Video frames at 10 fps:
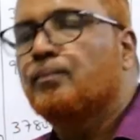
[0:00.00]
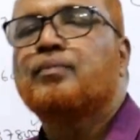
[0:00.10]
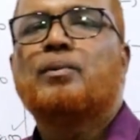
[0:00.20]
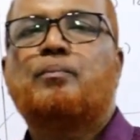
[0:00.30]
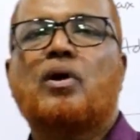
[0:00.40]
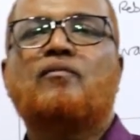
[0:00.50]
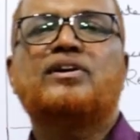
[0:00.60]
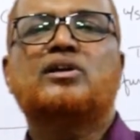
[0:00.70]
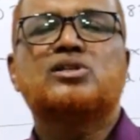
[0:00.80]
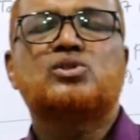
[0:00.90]
you,
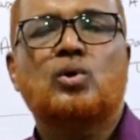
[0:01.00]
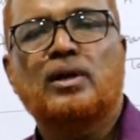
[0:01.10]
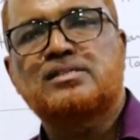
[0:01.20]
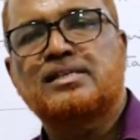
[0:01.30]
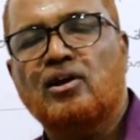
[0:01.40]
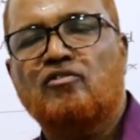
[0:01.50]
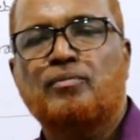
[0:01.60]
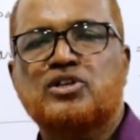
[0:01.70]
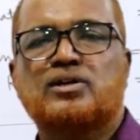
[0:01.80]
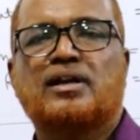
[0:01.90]
profit and sale of
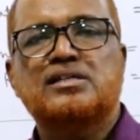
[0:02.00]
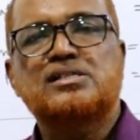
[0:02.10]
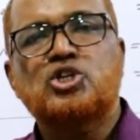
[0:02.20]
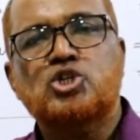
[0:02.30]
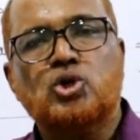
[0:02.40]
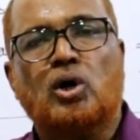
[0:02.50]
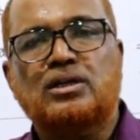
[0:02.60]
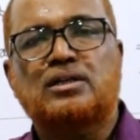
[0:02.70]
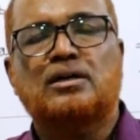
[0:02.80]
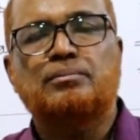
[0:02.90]
machinery is a
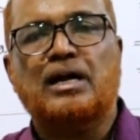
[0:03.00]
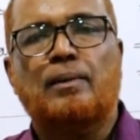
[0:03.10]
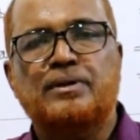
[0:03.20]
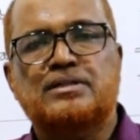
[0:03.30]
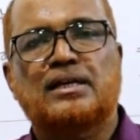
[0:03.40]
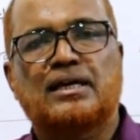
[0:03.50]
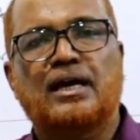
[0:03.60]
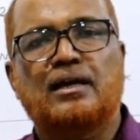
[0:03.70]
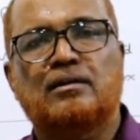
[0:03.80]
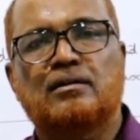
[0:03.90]
short-term capital
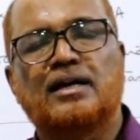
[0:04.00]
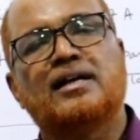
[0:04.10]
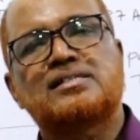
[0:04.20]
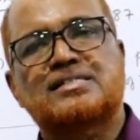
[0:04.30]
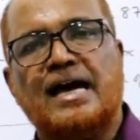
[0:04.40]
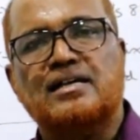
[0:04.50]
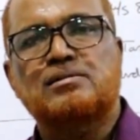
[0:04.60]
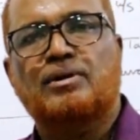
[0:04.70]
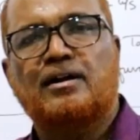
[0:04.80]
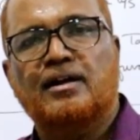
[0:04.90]
gain. It is
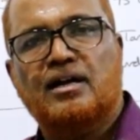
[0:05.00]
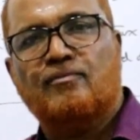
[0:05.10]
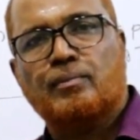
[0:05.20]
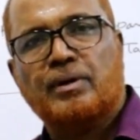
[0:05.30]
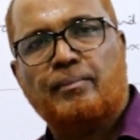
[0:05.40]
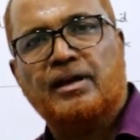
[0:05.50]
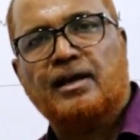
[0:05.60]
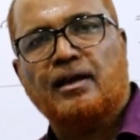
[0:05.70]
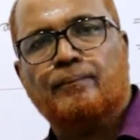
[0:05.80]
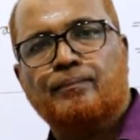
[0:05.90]
taxable under income from capital
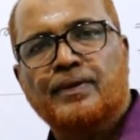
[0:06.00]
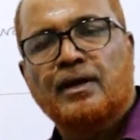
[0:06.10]
gain.